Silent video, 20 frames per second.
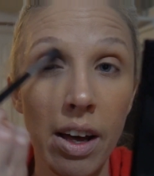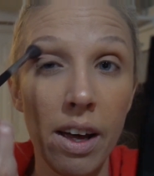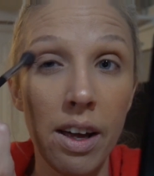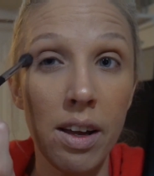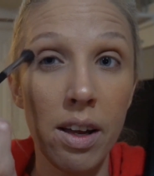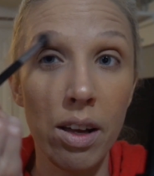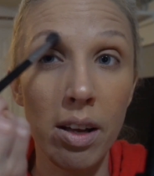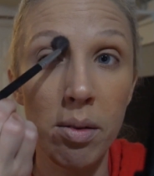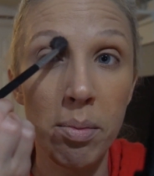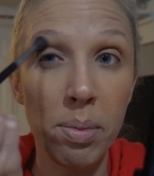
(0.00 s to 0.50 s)

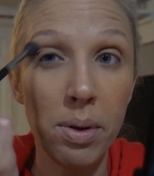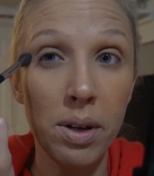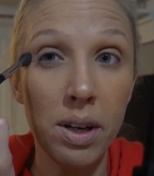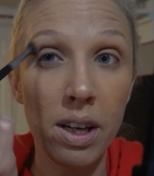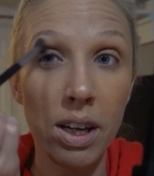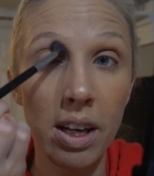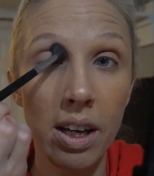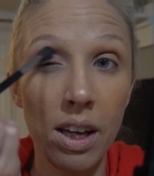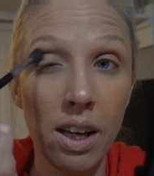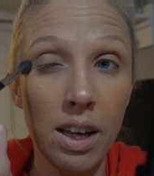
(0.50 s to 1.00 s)
and
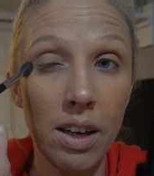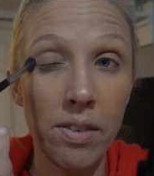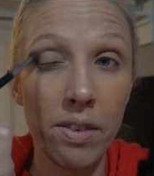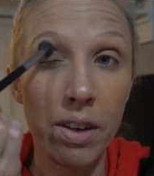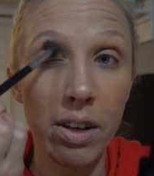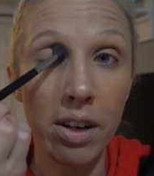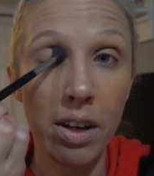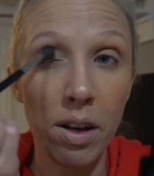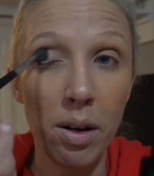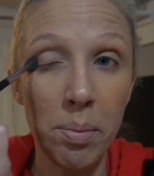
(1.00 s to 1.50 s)
putting it
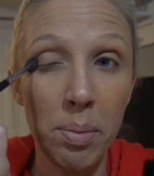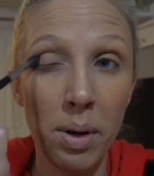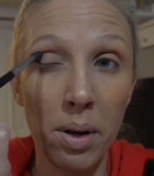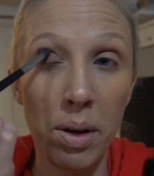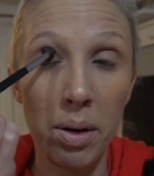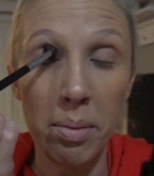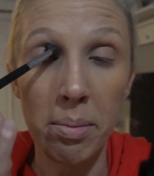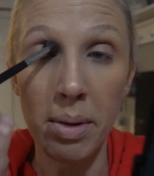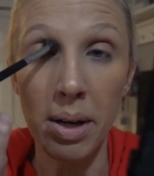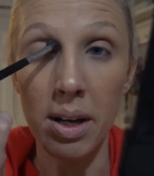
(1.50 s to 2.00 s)
even up
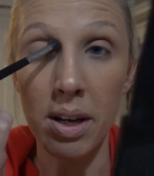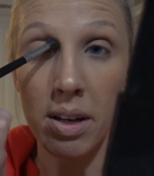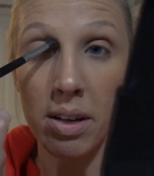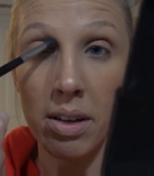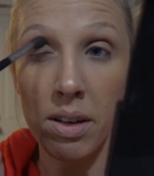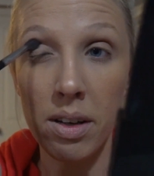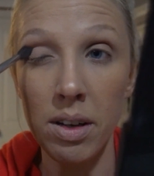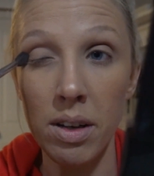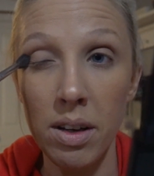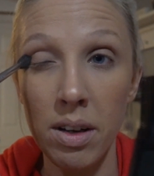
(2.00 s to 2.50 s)
on my
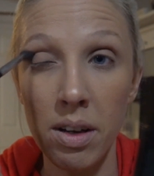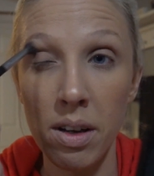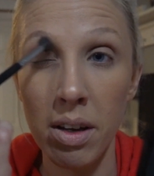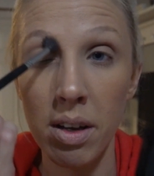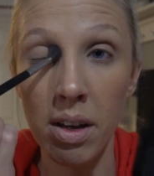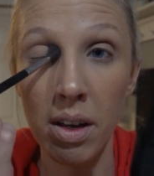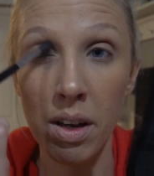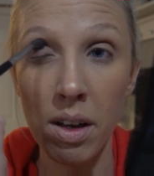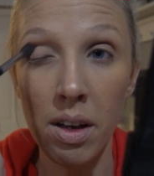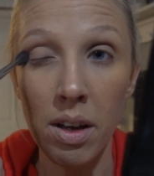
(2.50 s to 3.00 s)

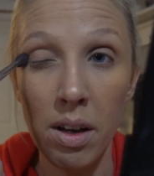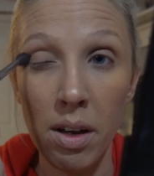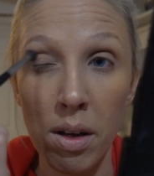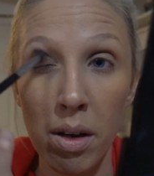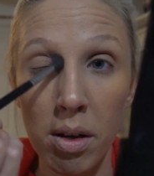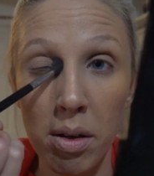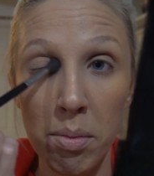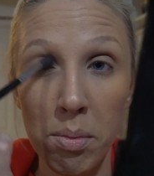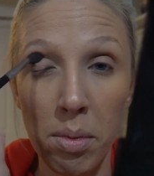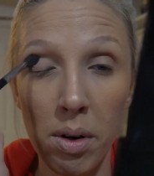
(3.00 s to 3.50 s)

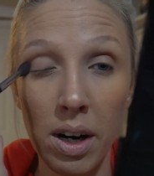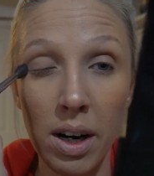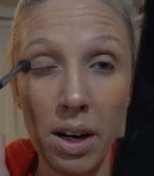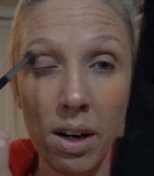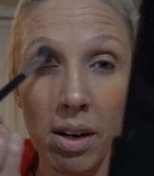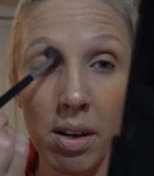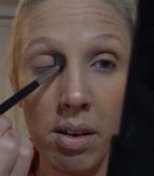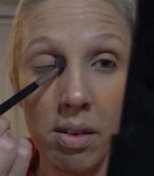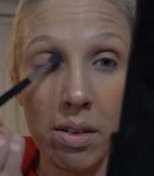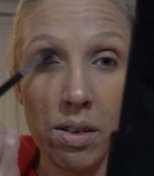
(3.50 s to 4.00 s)

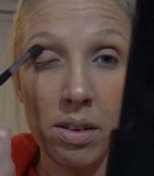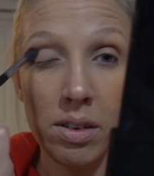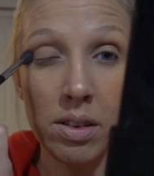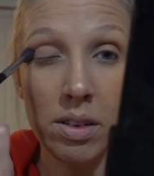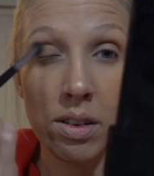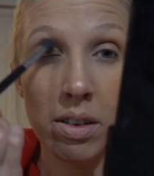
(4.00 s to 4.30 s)
brow